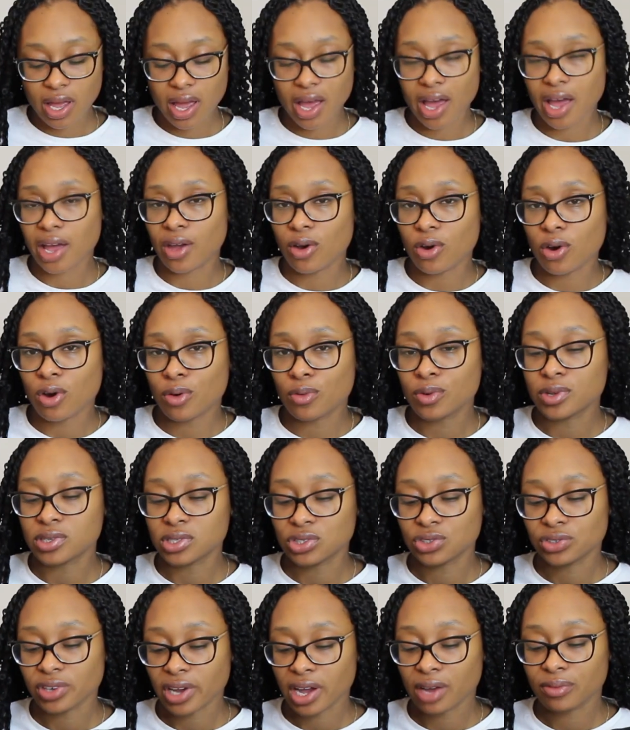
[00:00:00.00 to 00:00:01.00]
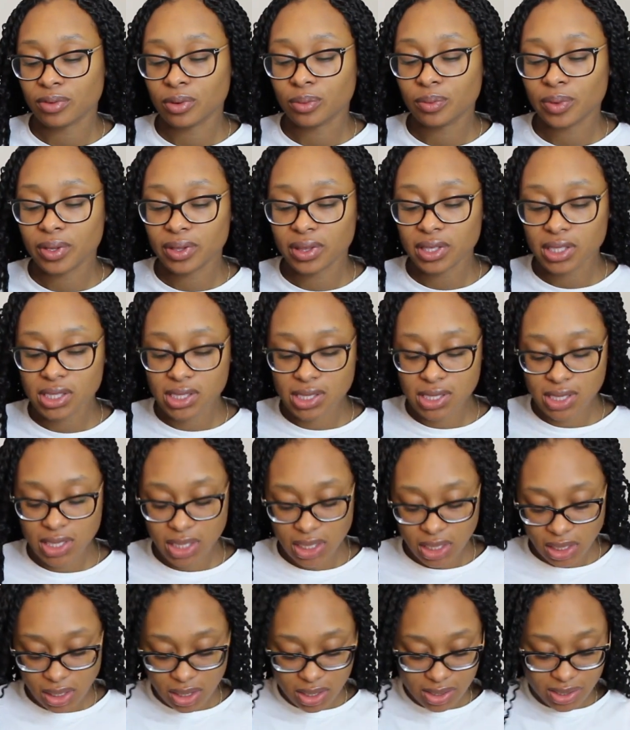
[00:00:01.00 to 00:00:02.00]
I always travel with this
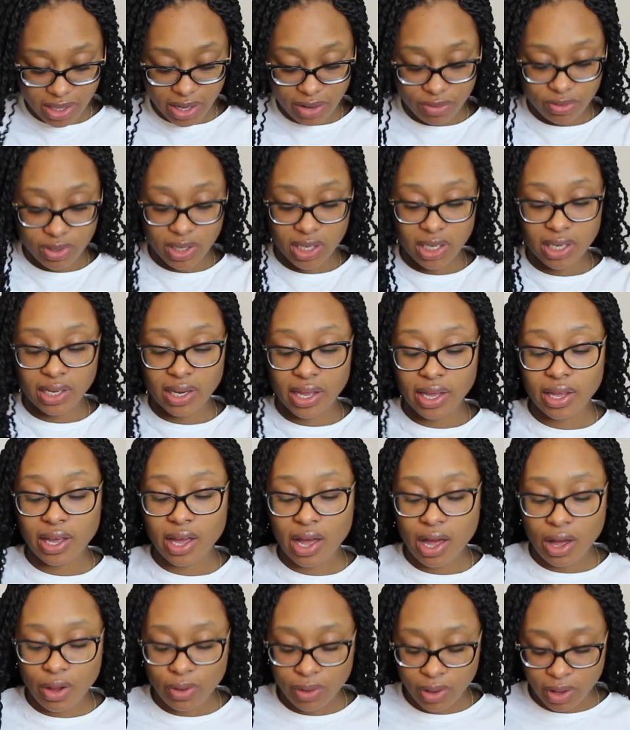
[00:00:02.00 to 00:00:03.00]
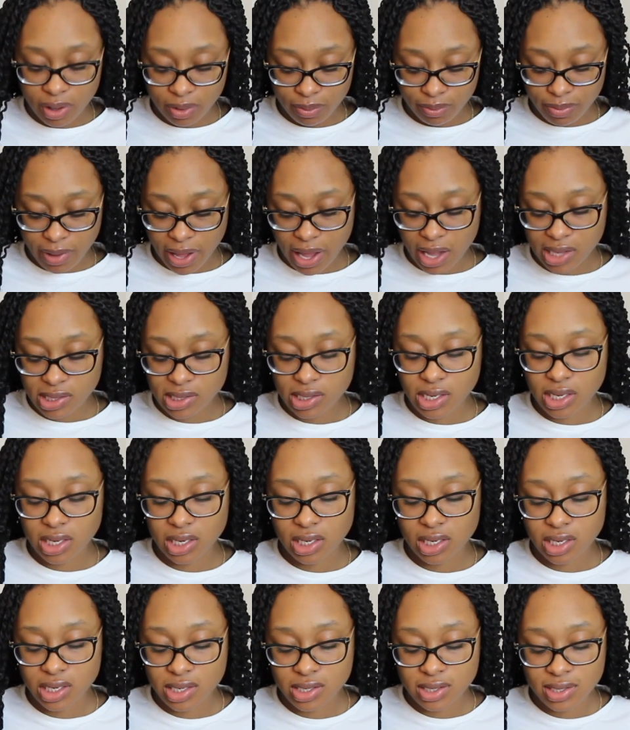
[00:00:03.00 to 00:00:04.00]
thing because I really like how compact it
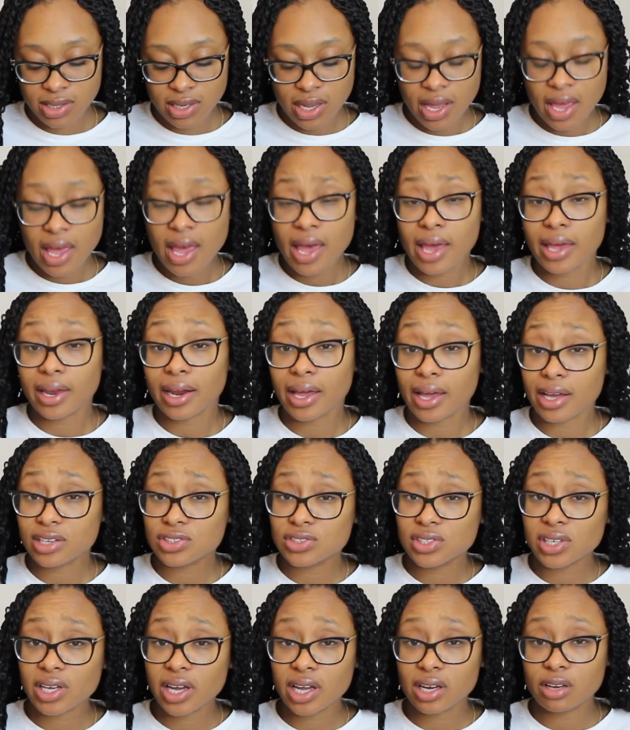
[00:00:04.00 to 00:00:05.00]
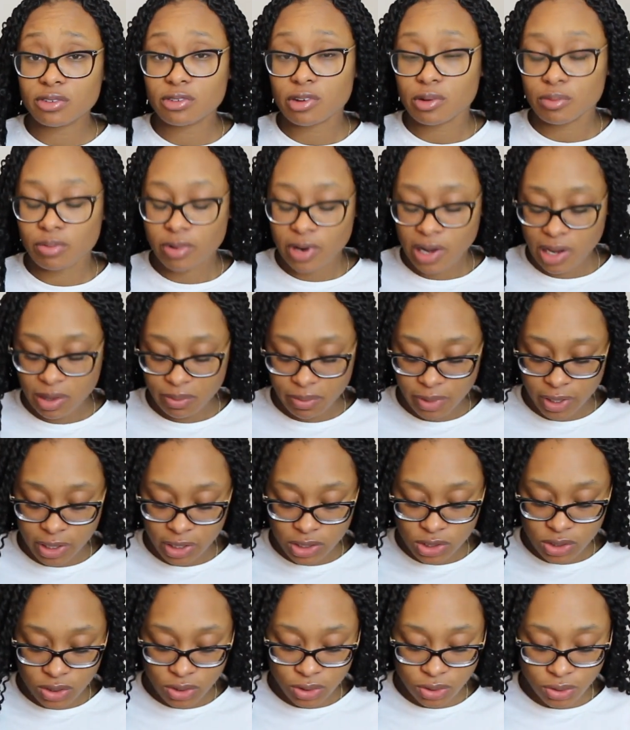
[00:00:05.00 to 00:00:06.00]
is. And I actually got it from
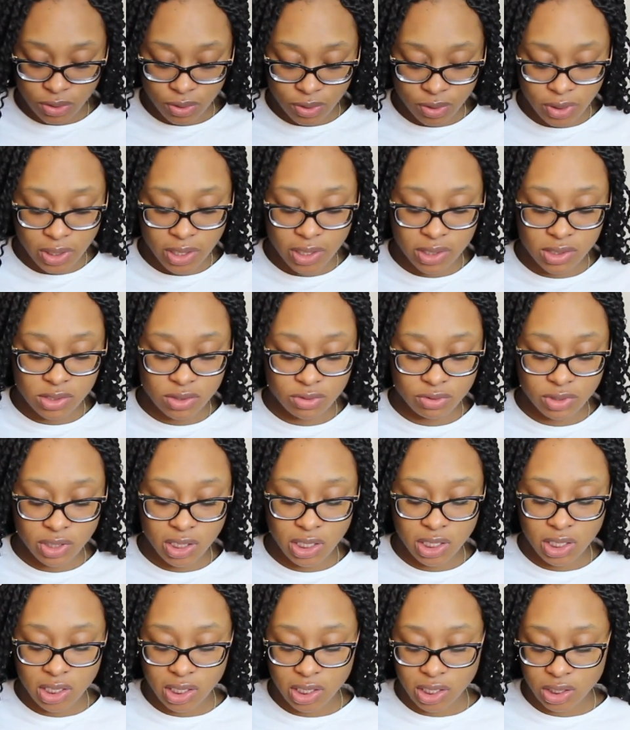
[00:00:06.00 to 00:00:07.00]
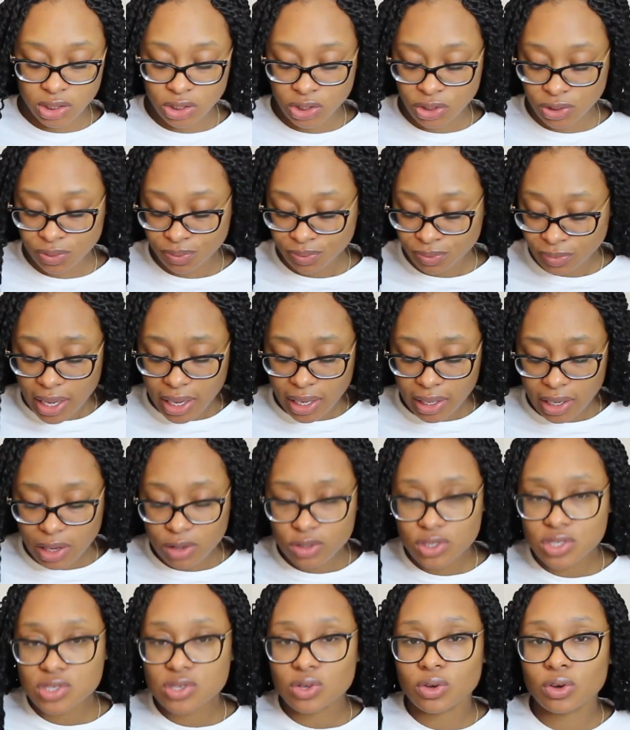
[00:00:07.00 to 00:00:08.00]
Primark, so it's really clutch. And
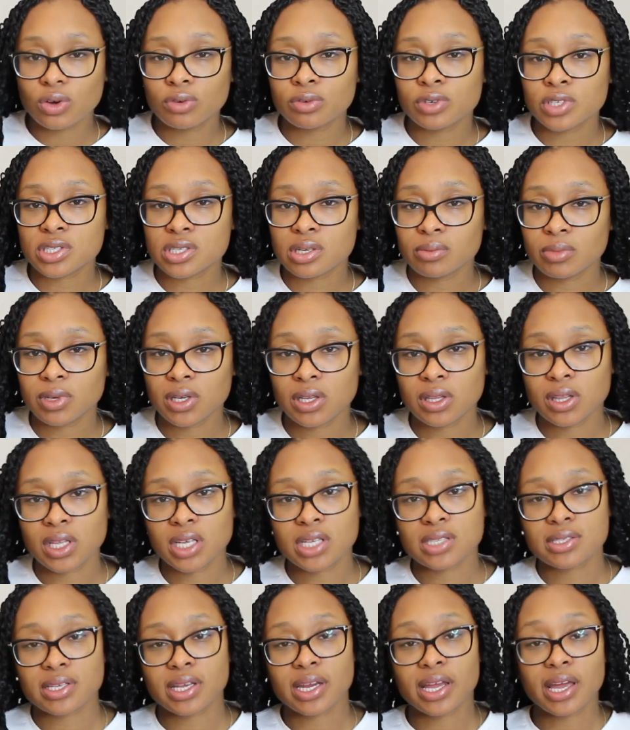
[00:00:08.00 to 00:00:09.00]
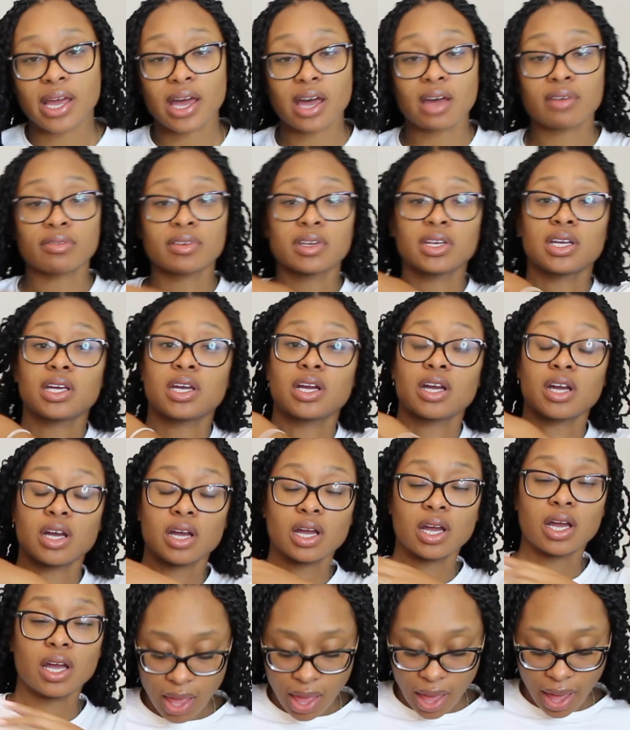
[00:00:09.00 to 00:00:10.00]
I'll just go over some of the things that I have in
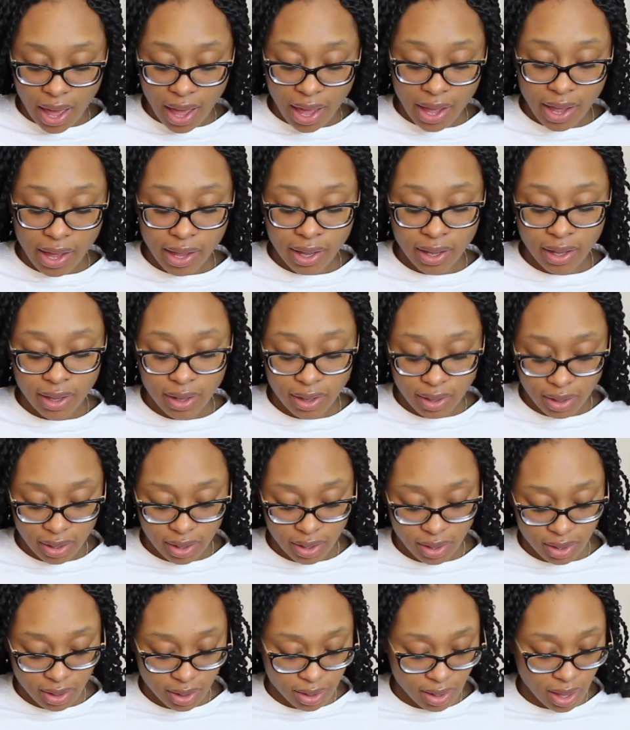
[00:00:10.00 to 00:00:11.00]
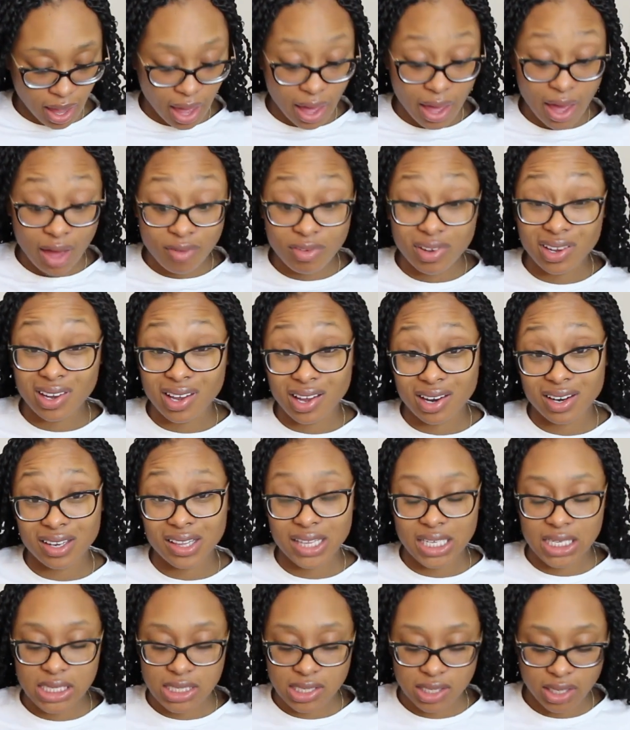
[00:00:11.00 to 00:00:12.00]
here. I have a lot of
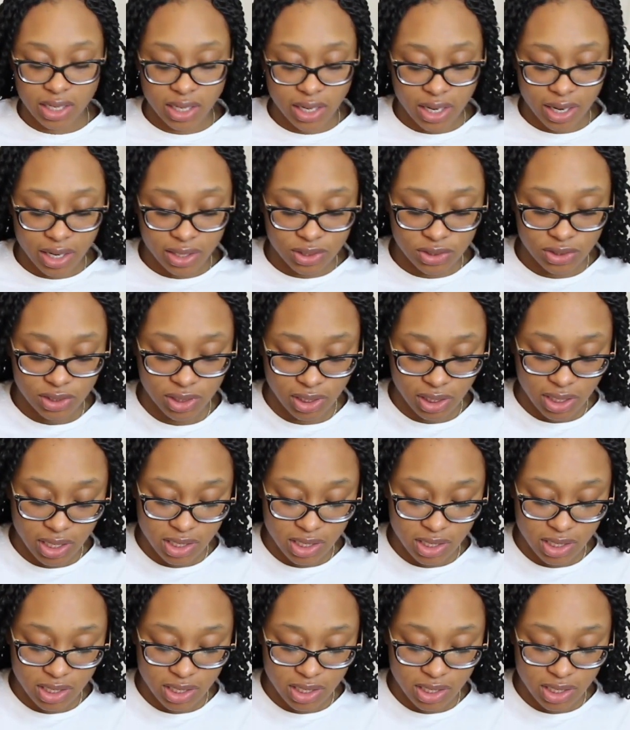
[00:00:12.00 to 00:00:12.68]
things in here actually.